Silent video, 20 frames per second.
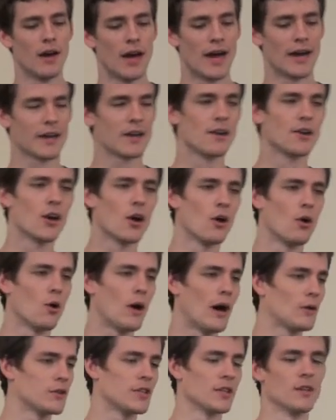I can
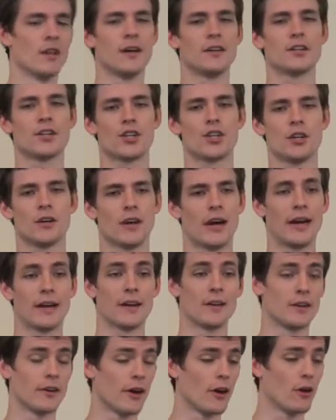go out to lunch, I
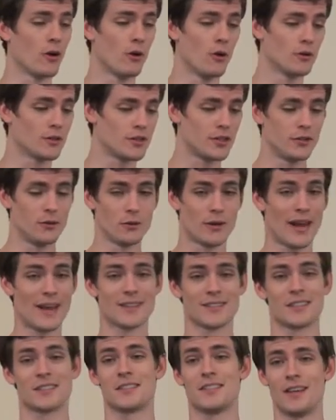can go to
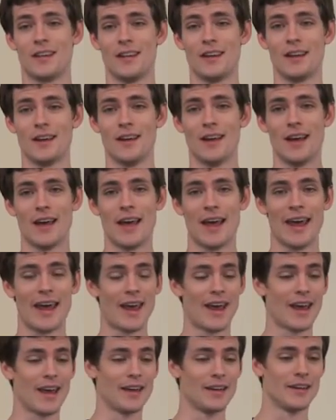Kansas City,
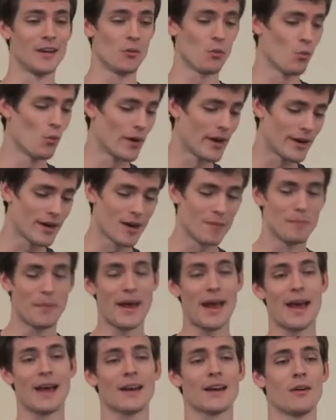and when I come
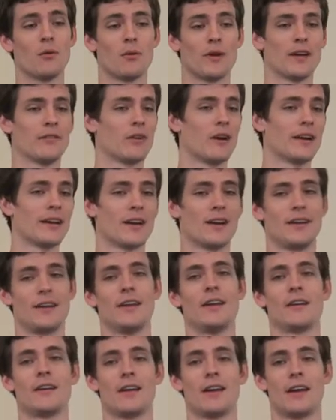back, whenever I get on
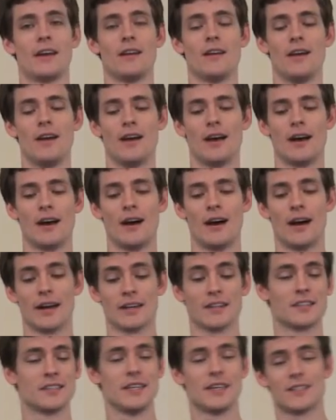the internet, uh, I
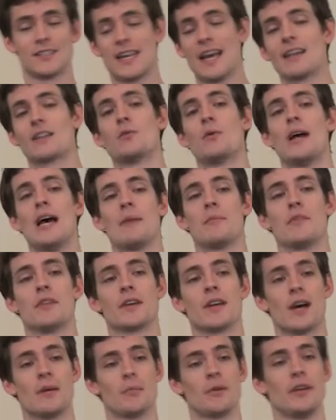can see exactly what happened
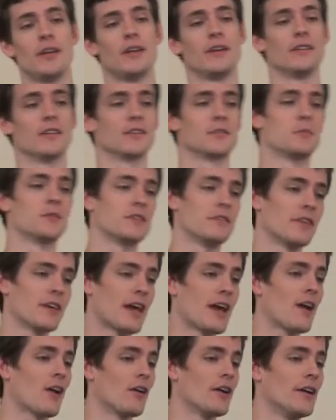in the company in the
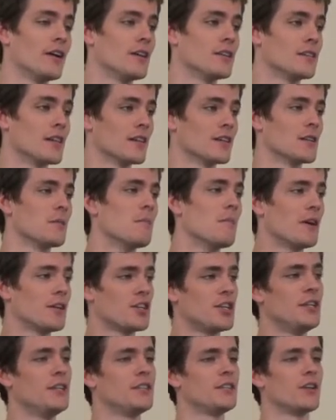specific areas, and it's a
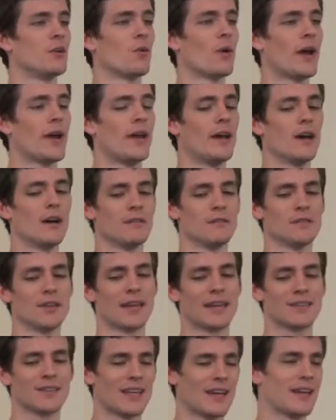much easier way of
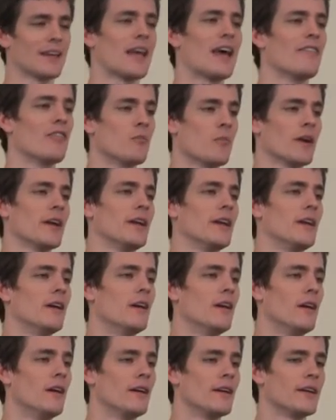like letting
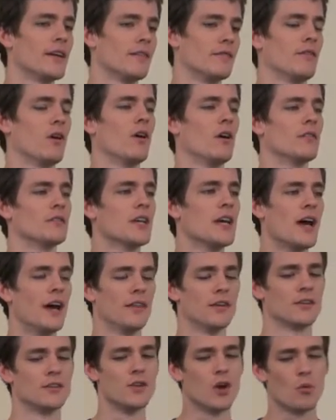everybody get involved.
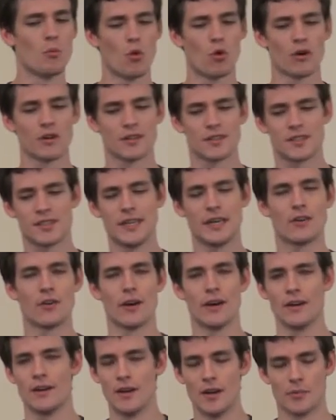And there's no more
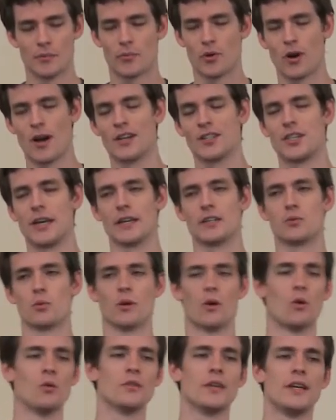secret projects
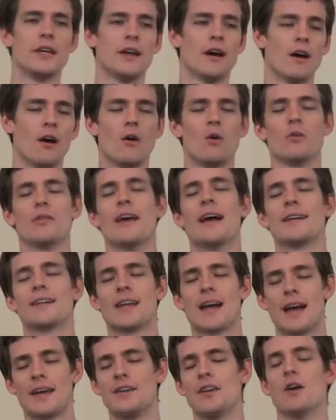where only, oh, that
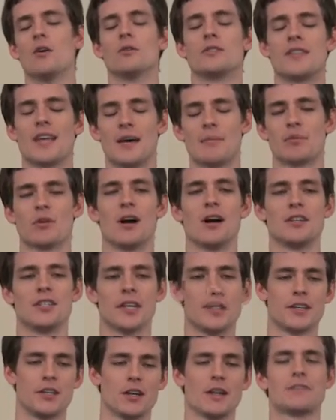guy knows that
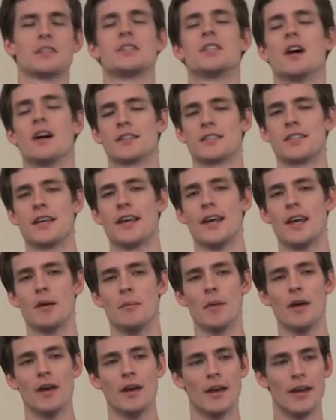project, you'll have to talk to
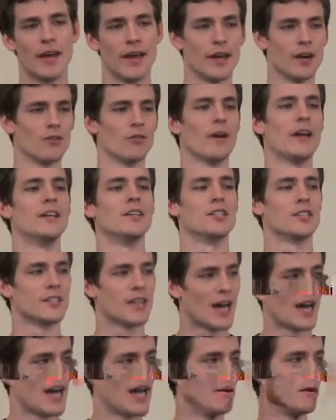him and arrange a
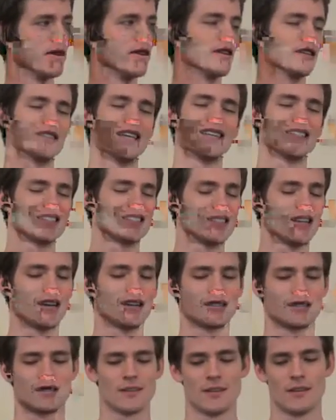time, because that
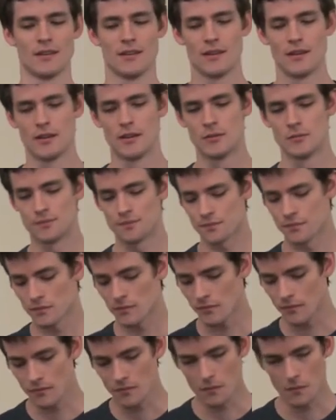sucks. Do
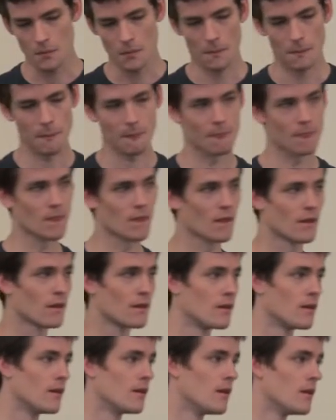you actually do
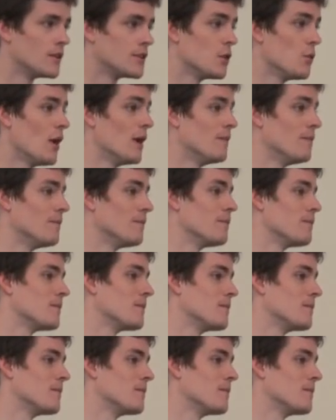that? Do what?